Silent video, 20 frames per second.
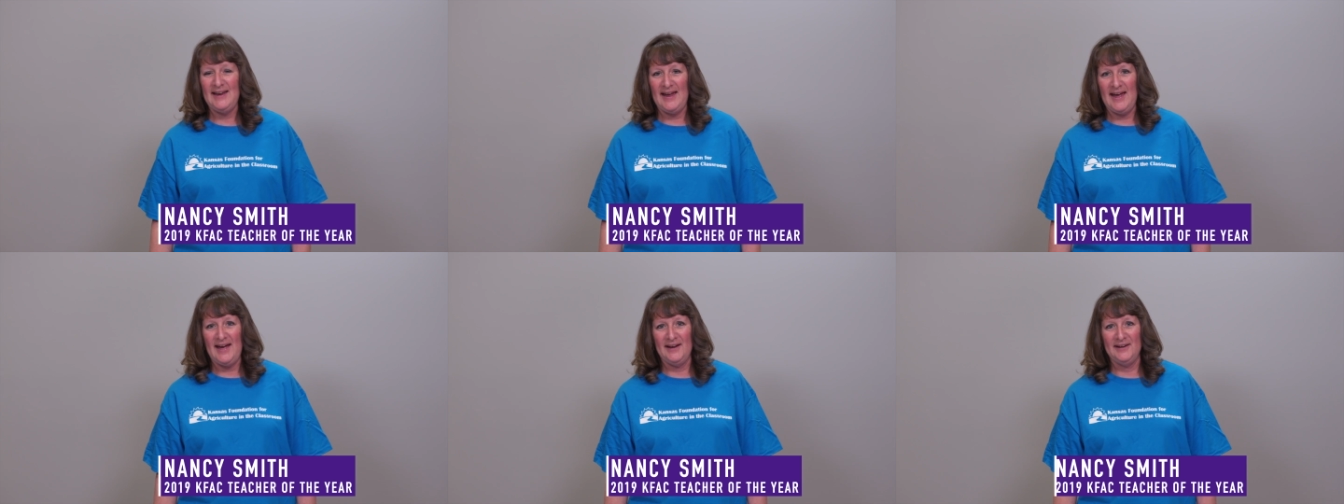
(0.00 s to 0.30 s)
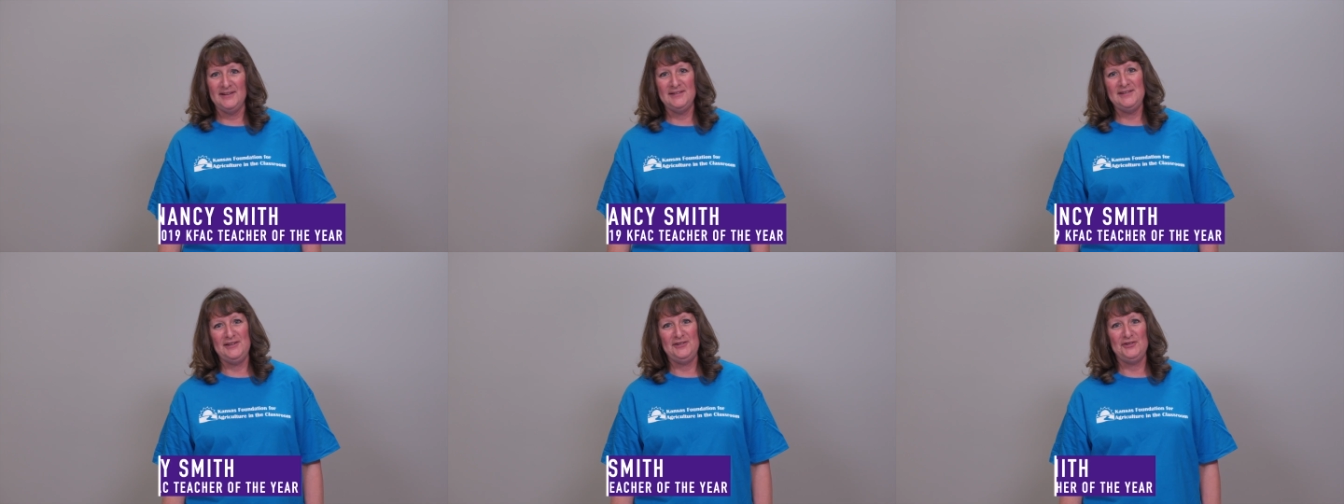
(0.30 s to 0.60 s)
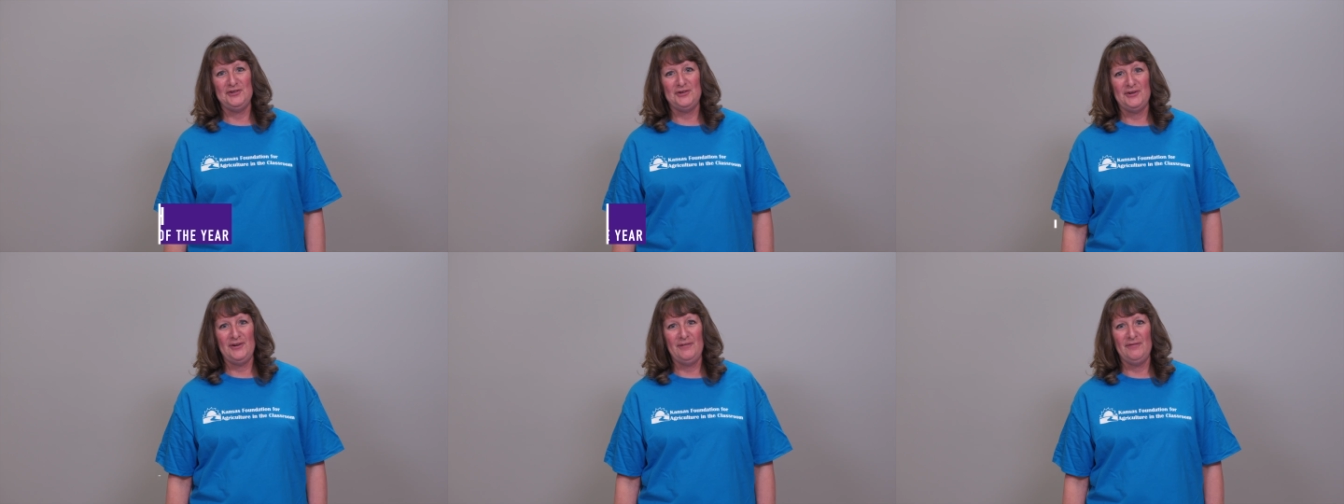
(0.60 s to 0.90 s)
Ag
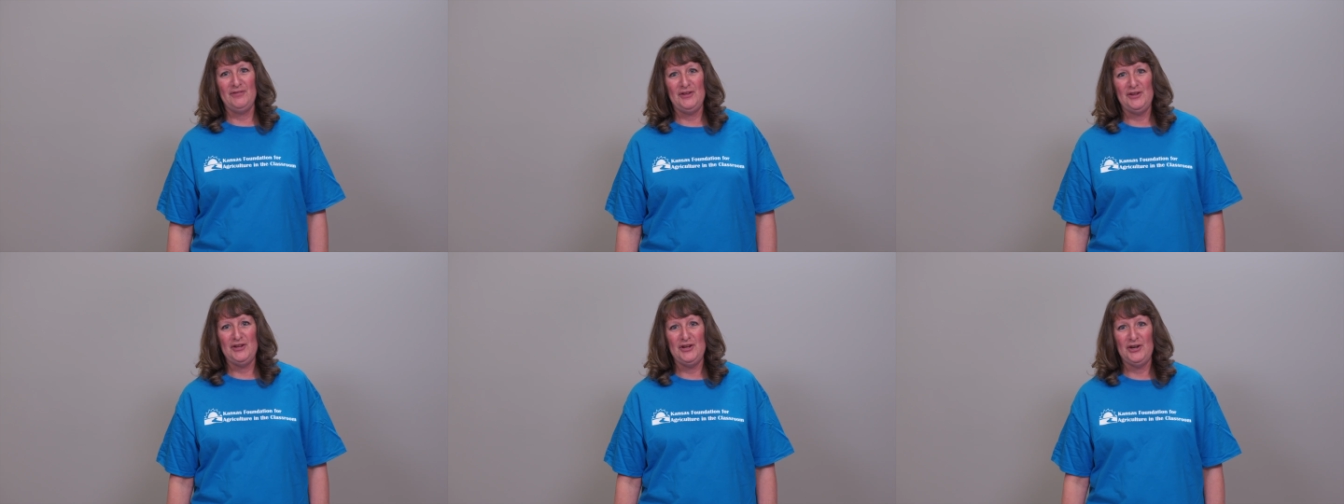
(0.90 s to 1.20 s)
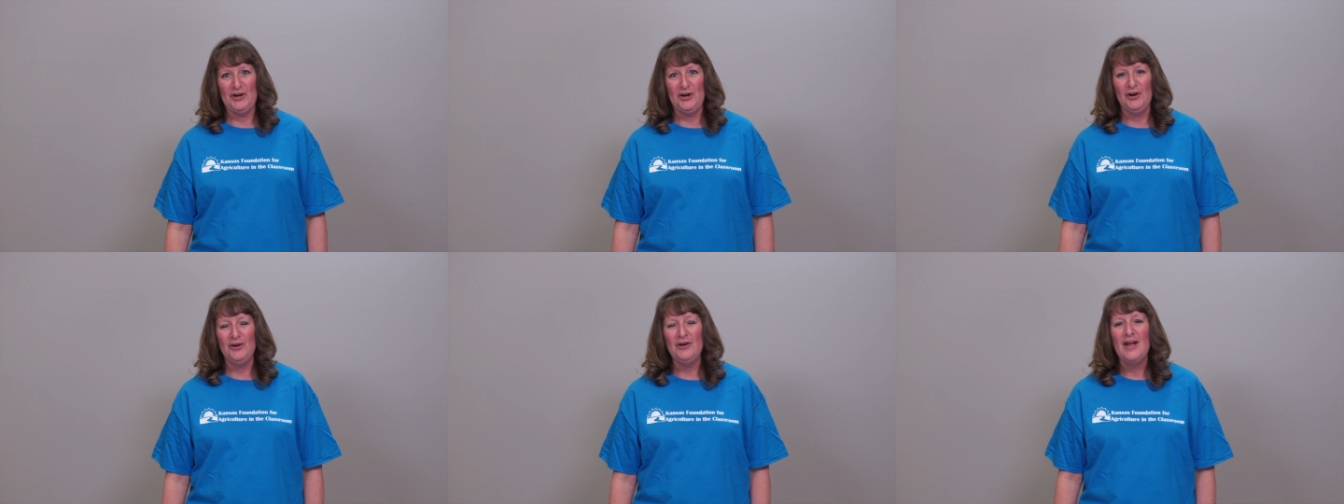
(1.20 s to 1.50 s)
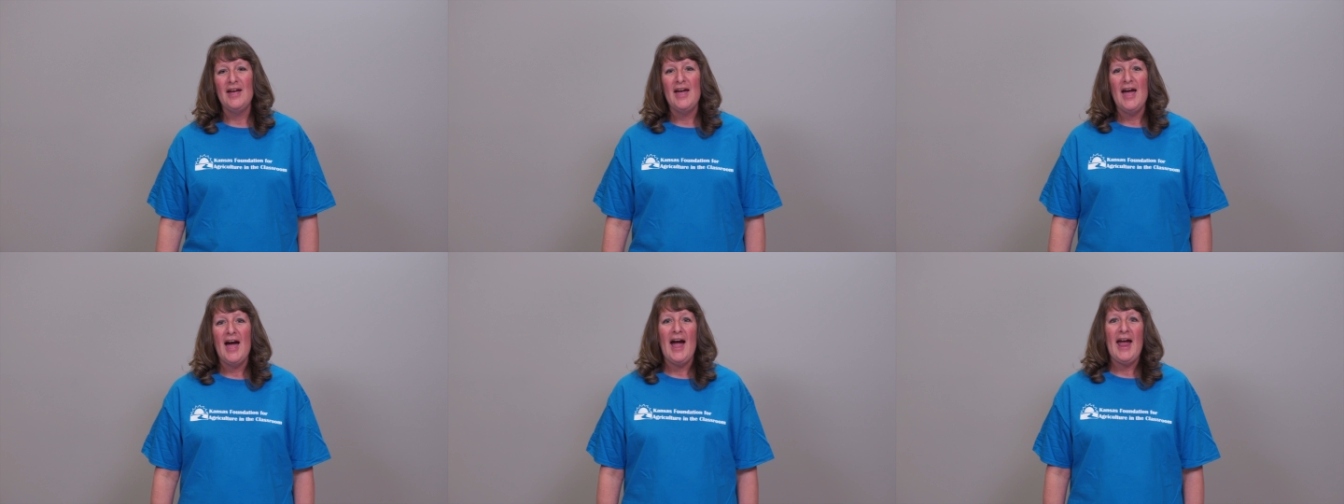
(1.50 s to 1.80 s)
Teacher of the Year.
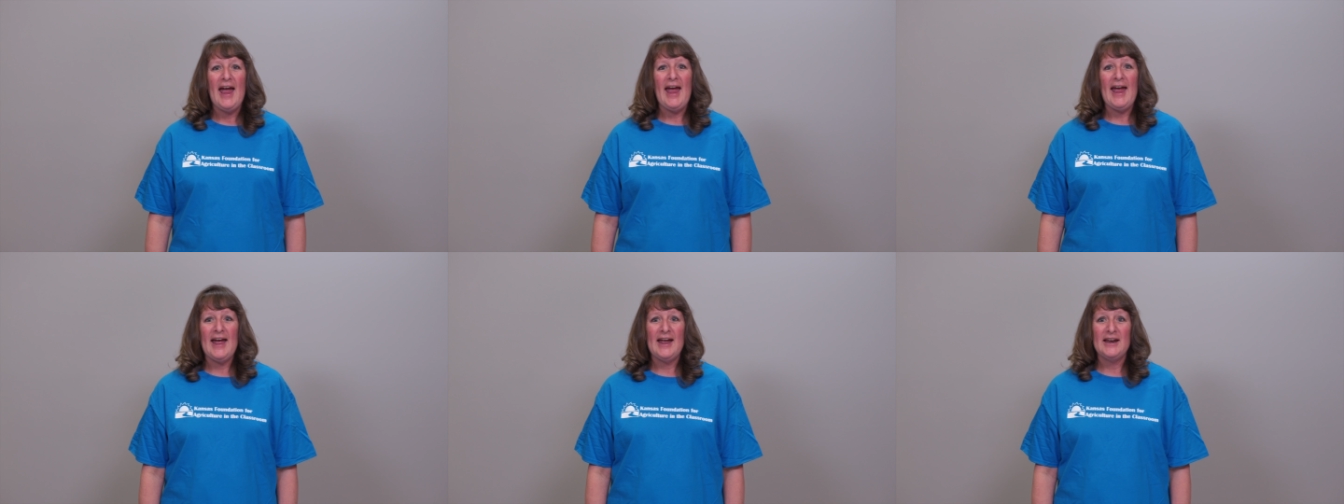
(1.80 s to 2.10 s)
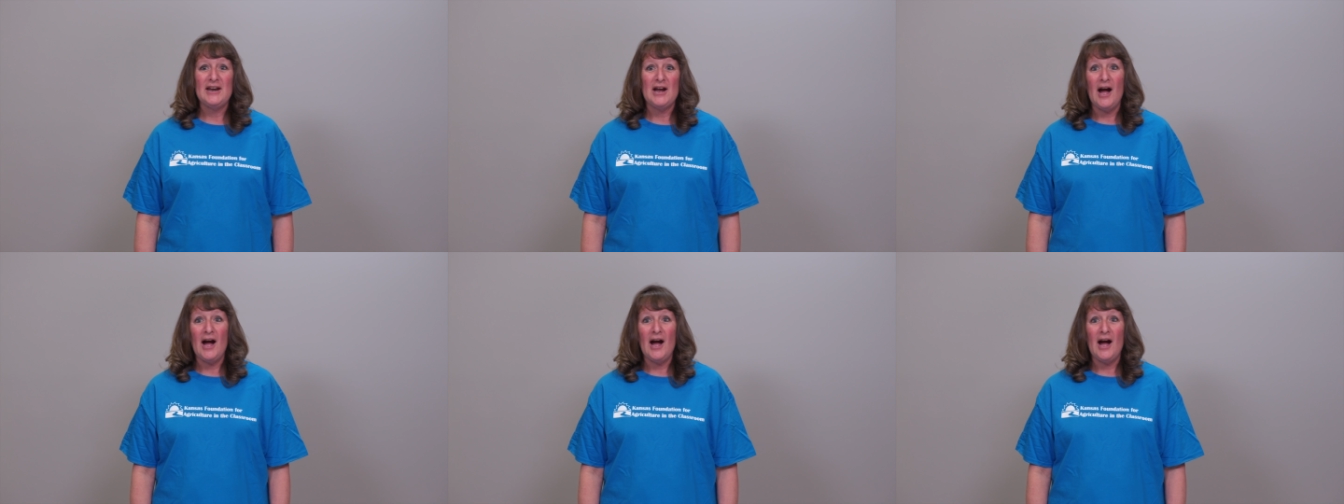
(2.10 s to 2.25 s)
And